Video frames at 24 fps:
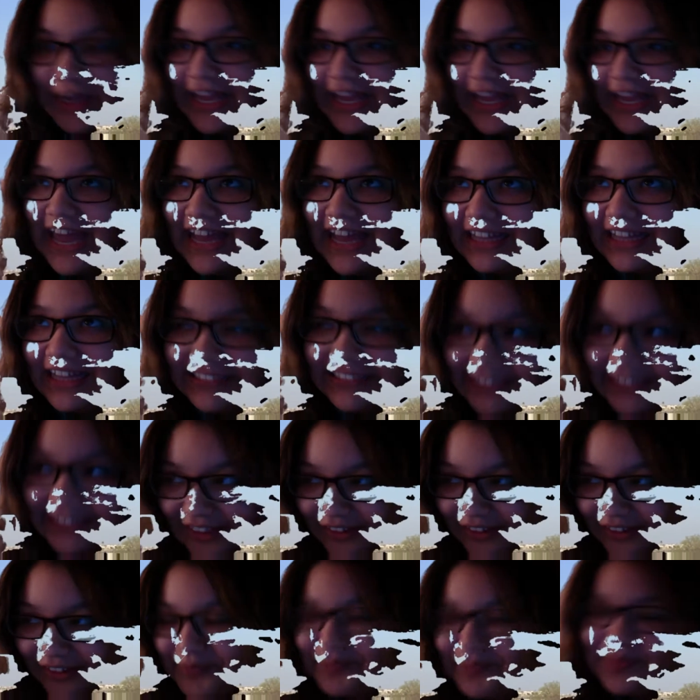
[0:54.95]
ASL.
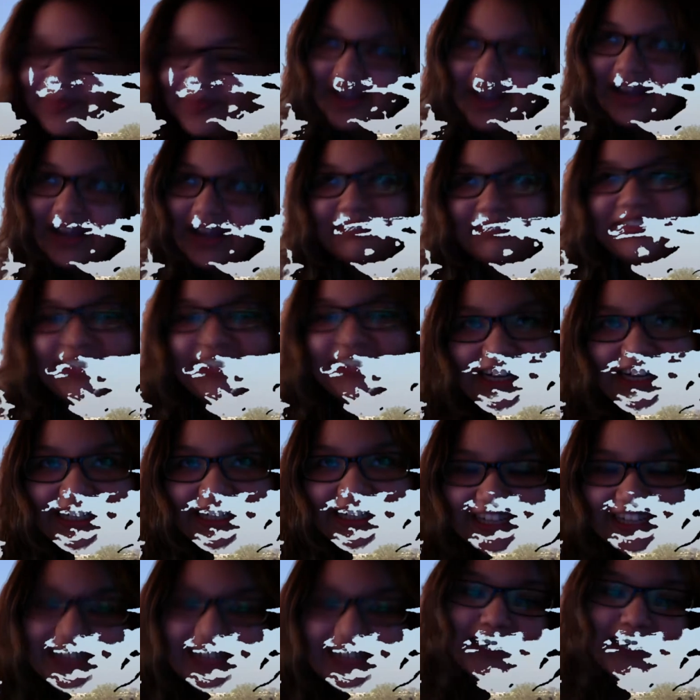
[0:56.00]
I'm
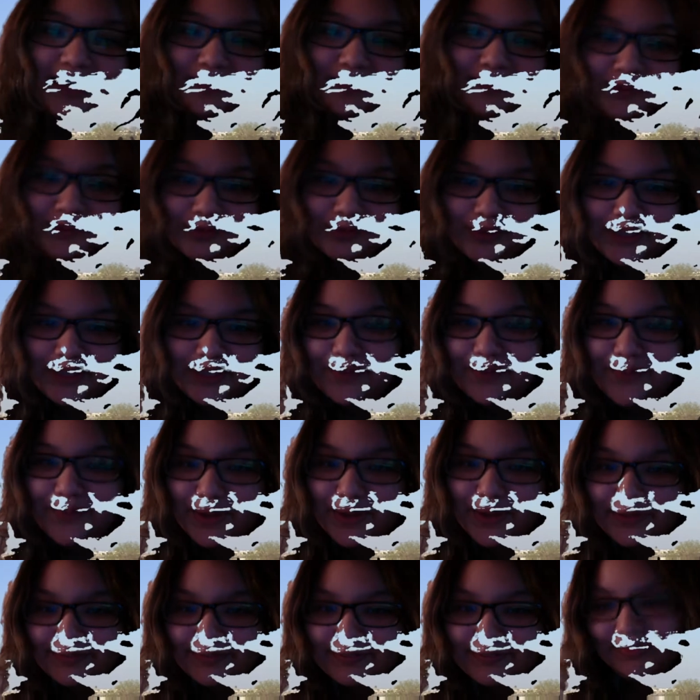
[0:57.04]
Tanya, I'm 21,
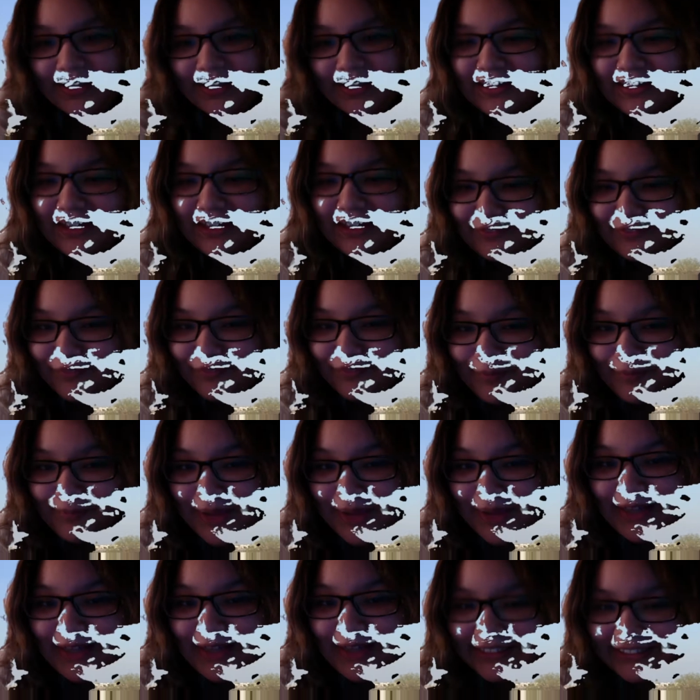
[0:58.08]
and I'm from
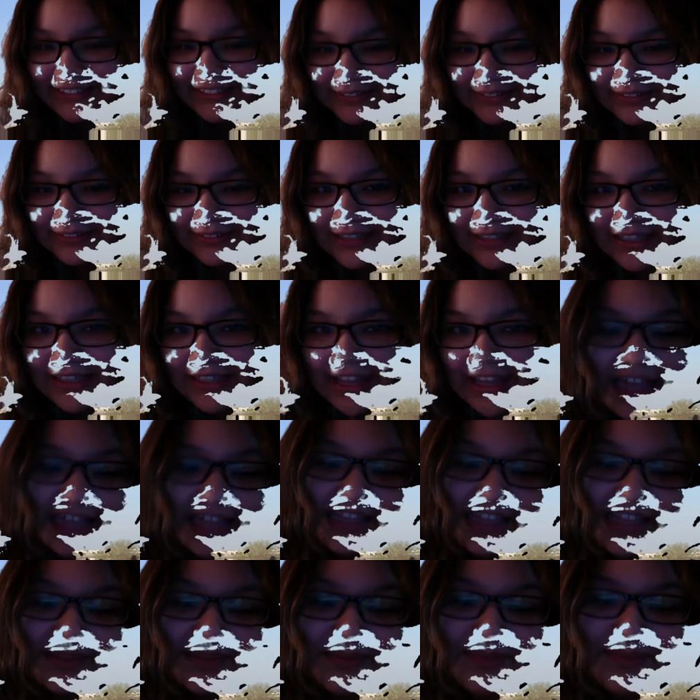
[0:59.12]
Maryland. And let
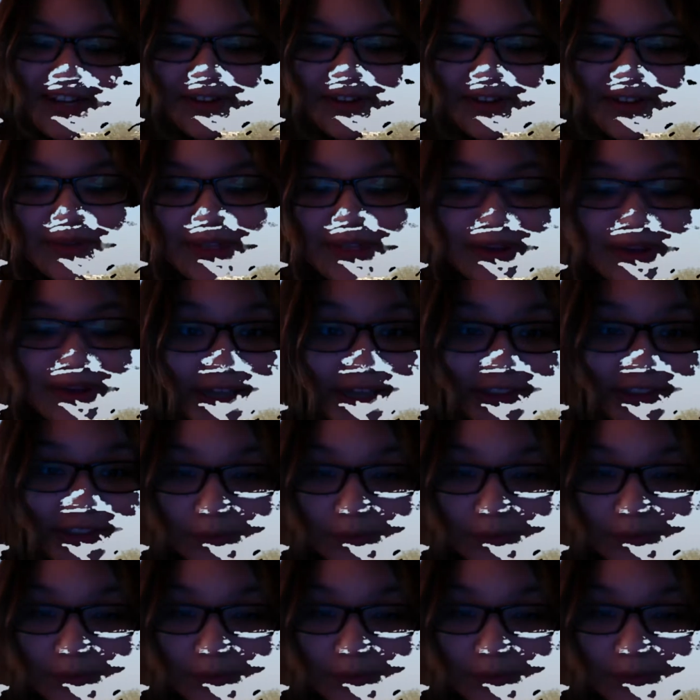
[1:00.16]
me know what you guys